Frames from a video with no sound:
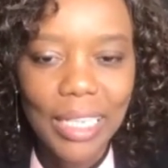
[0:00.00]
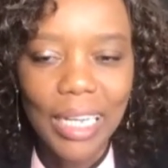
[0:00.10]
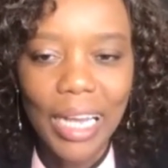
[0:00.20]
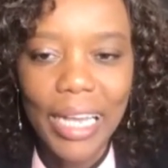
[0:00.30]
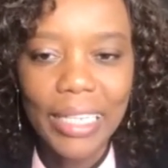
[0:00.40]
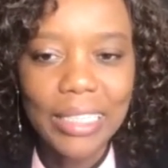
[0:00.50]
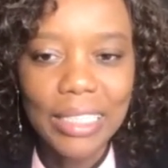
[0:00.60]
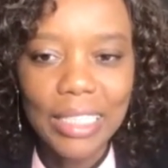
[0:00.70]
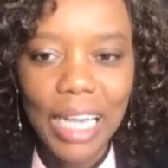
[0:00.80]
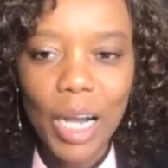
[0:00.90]

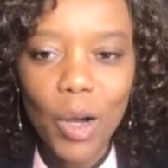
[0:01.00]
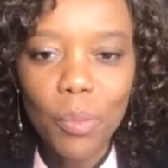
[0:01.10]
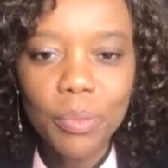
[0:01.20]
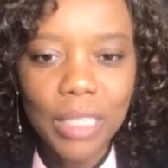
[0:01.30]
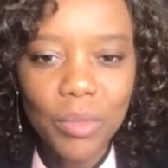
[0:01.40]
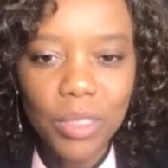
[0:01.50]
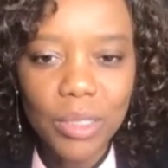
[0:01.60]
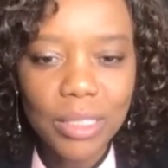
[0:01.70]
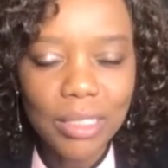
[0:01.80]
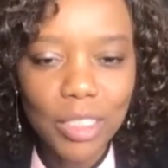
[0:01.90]
And I hope that I
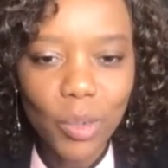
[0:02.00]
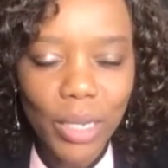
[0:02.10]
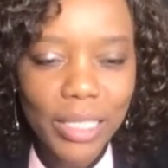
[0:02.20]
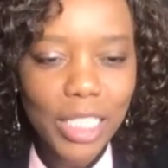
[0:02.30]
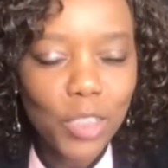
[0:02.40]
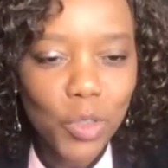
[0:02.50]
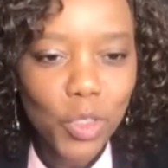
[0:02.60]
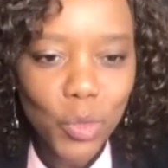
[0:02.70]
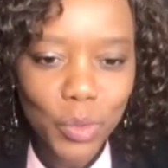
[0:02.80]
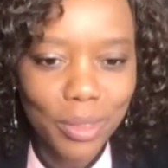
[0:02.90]
see you
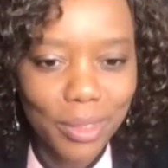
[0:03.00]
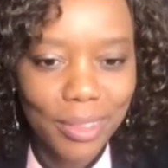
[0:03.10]
soon.